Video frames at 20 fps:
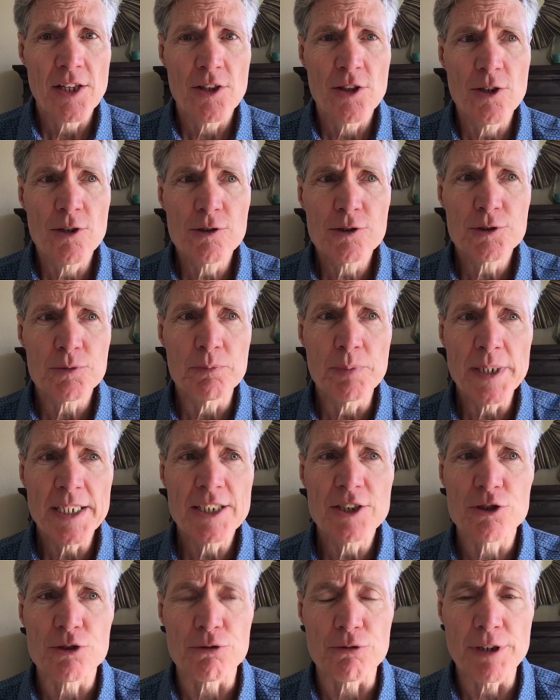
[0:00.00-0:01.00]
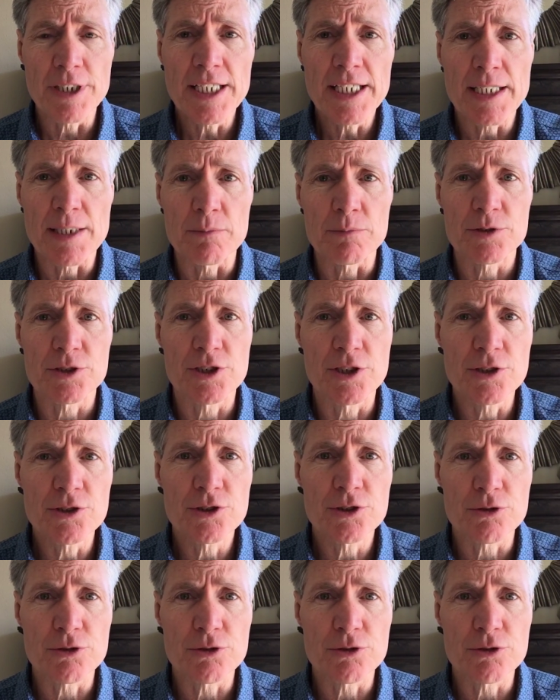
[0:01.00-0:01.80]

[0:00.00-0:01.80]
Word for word: those big dreams,